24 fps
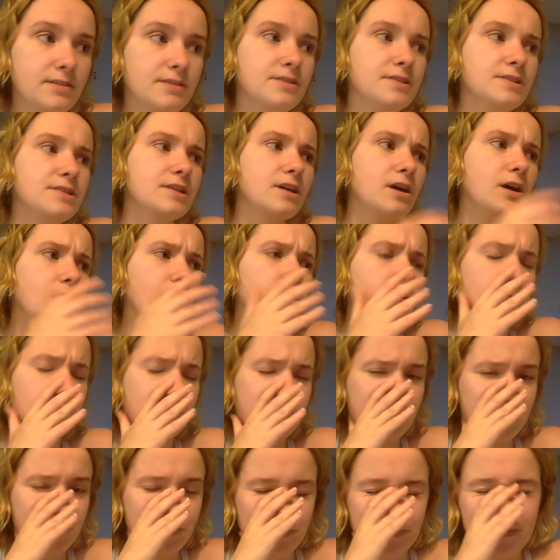
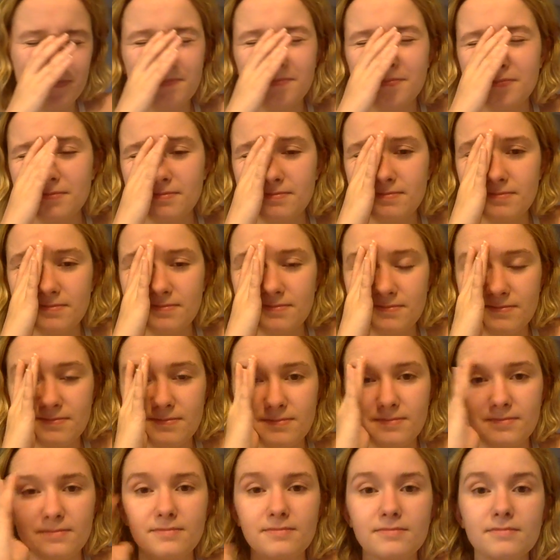So,
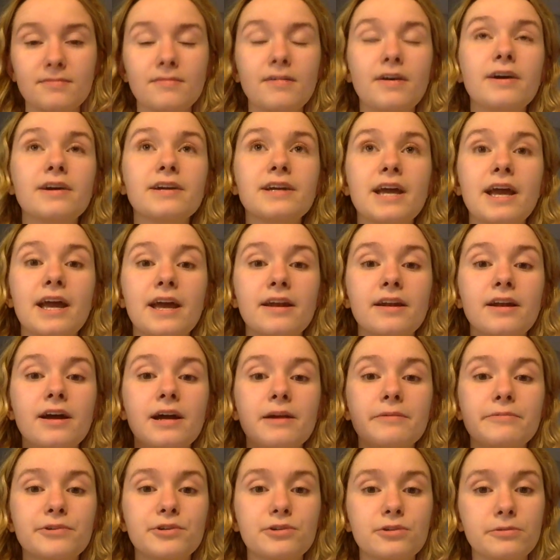again,
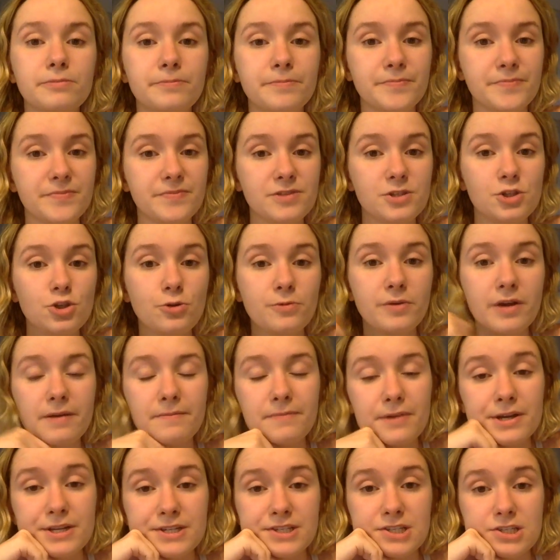I will do my
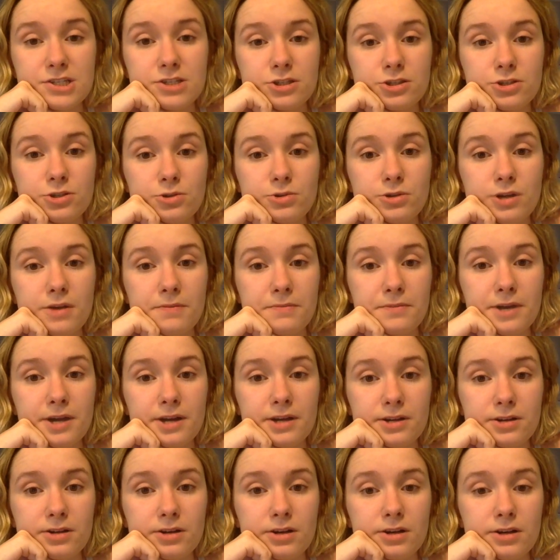best to get
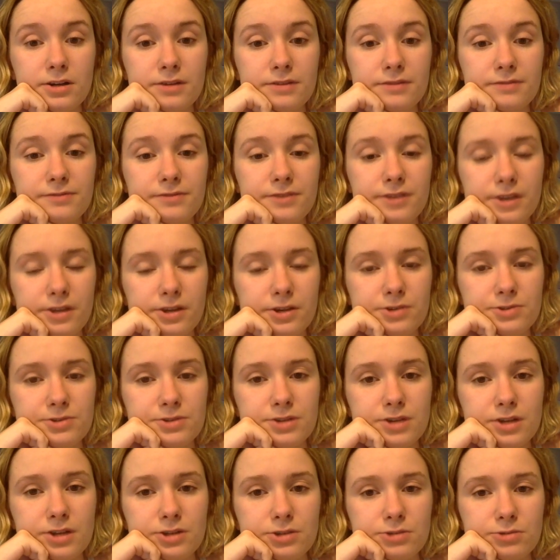back on video
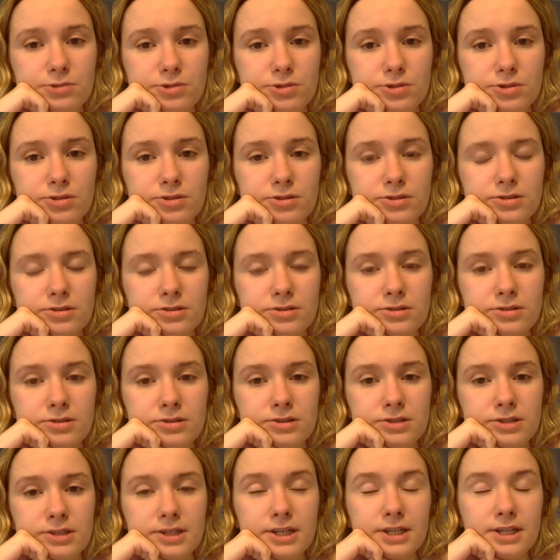schedule
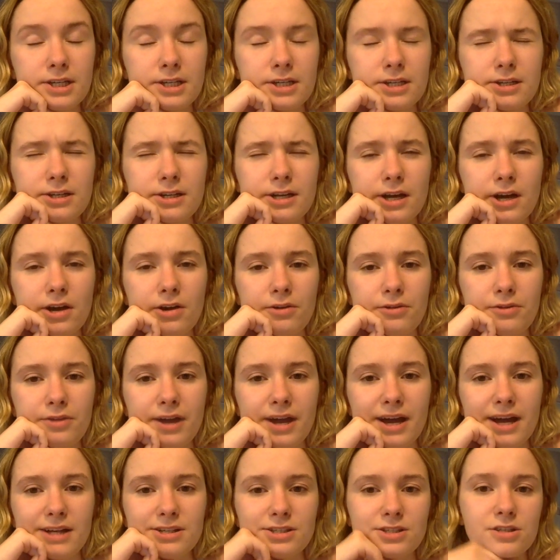now
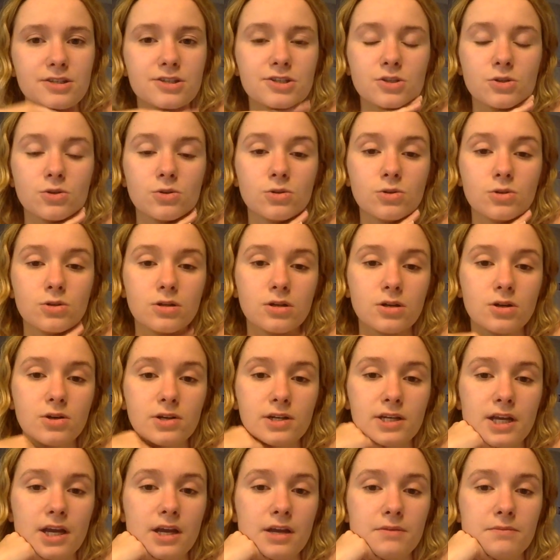that this whole
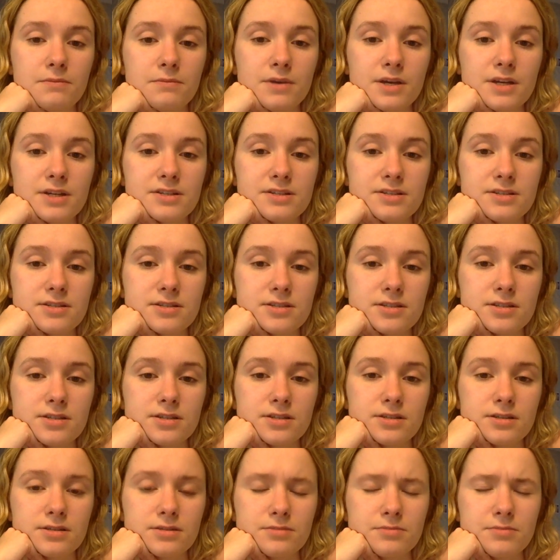hurricane mess
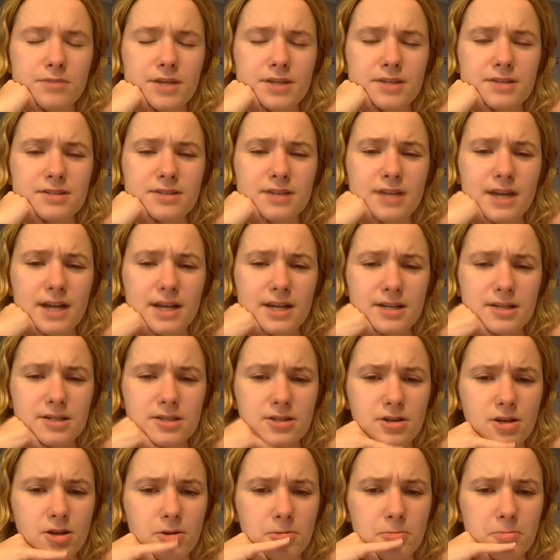mess has
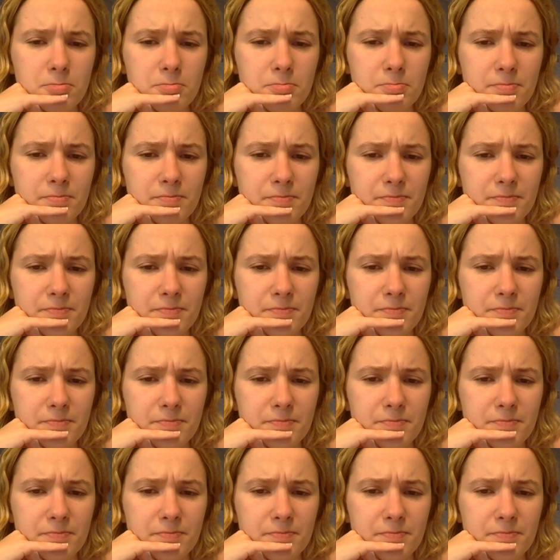um